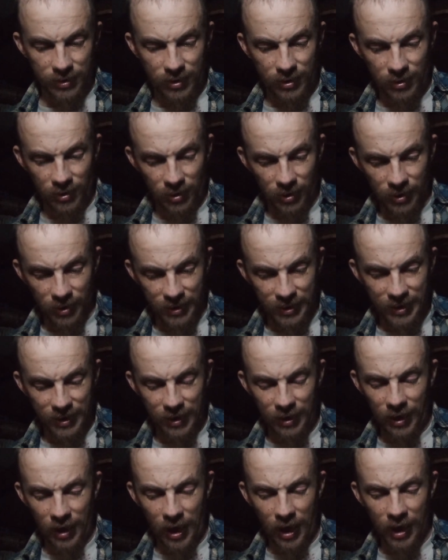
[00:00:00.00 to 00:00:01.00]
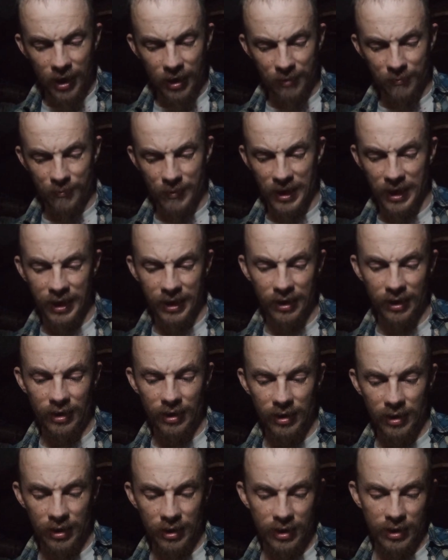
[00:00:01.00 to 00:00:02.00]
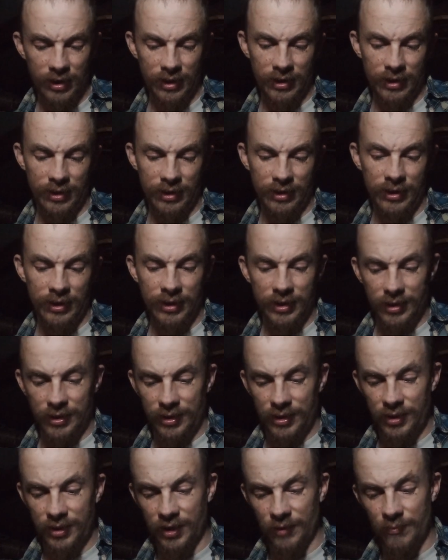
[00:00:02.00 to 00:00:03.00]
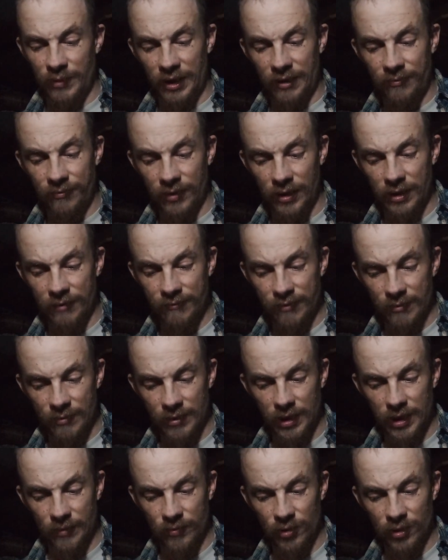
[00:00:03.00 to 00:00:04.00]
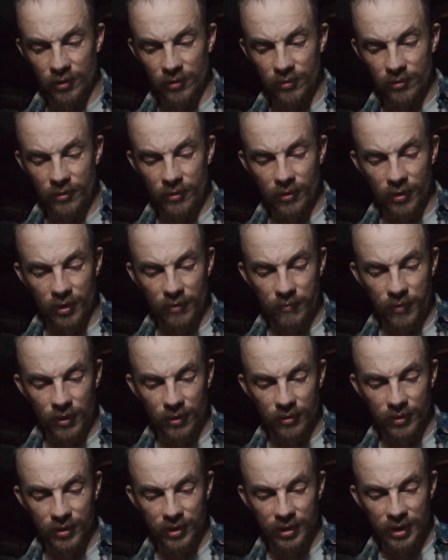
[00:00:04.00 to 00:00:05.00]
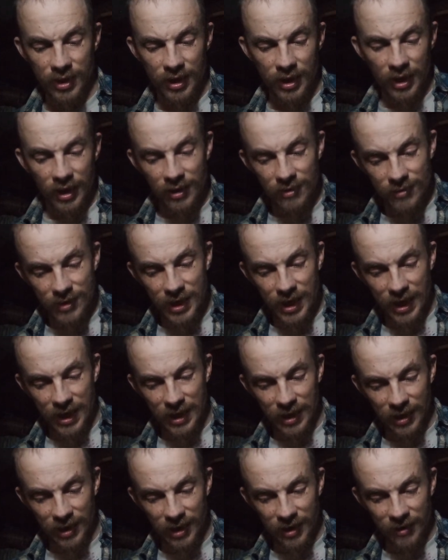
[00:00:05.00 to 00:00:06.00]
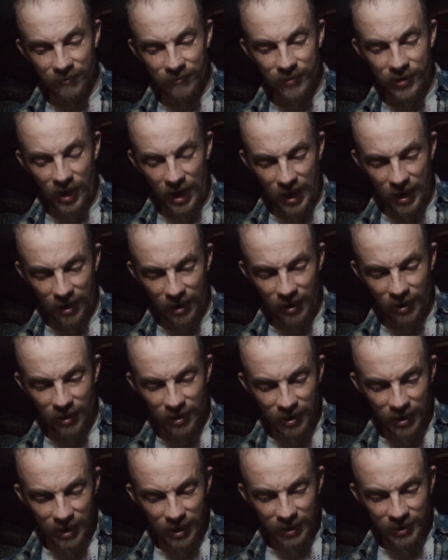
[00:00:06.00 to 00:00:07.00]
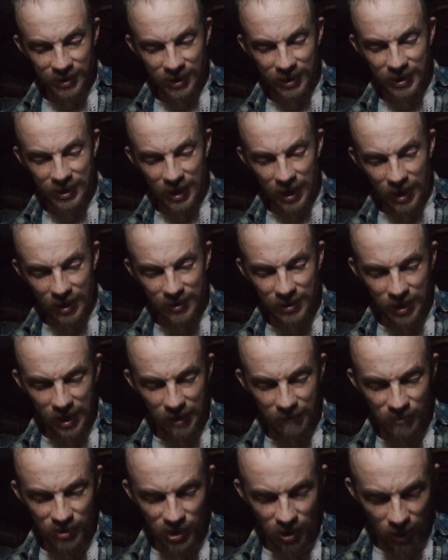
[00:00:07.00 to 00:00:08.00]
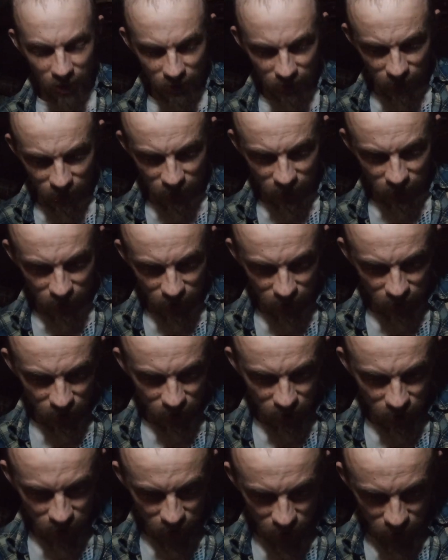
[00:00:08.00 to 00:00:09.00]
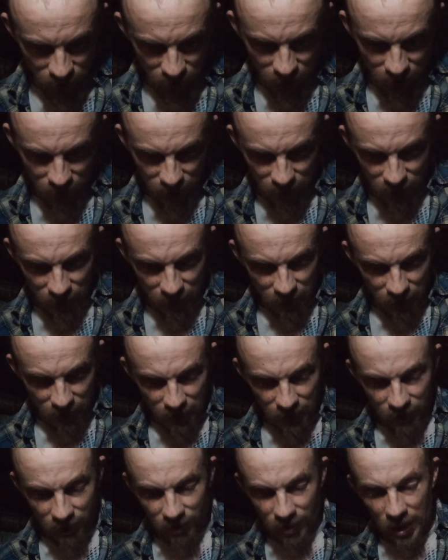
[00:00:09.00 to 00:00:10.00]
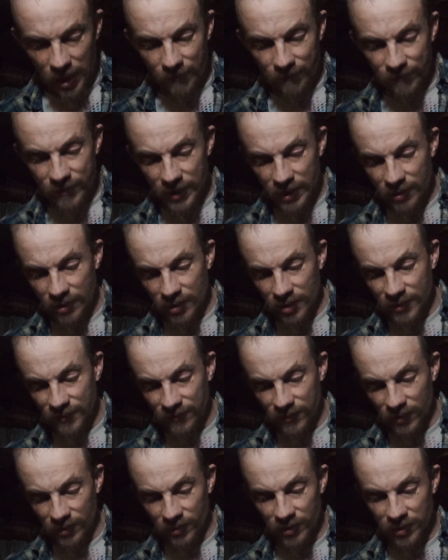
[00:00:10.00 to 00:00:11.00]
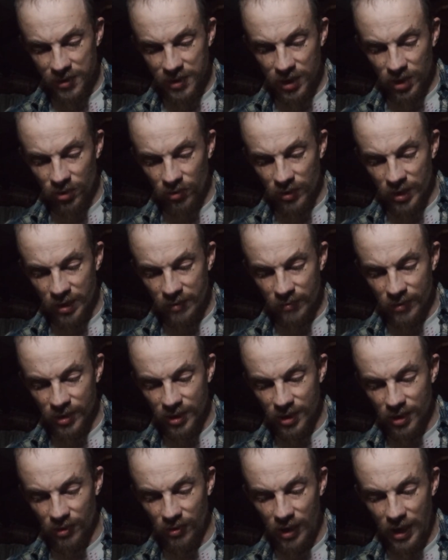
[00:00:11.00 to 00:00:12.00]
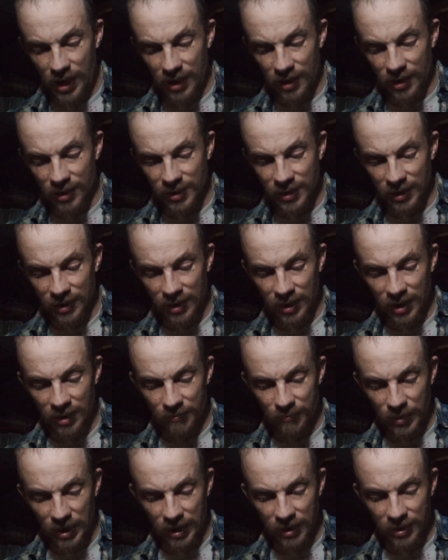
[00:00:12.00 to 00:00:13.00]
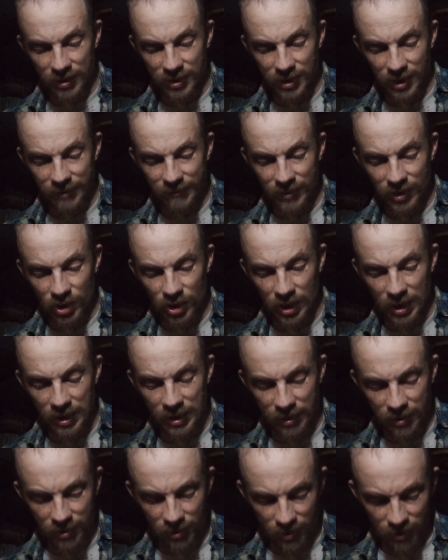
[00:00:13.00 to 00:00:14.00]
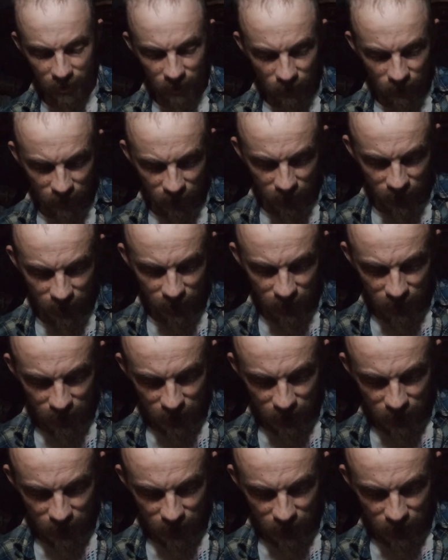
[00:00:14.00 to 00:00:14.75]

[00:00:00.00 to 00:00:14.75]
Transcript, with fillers: Good God, man! said my friend from the liberal New York Post. You can't live there. It's a goddamn jungle. Crime figures for the district were so heinous that they embarrass even J. Edgar Hoover.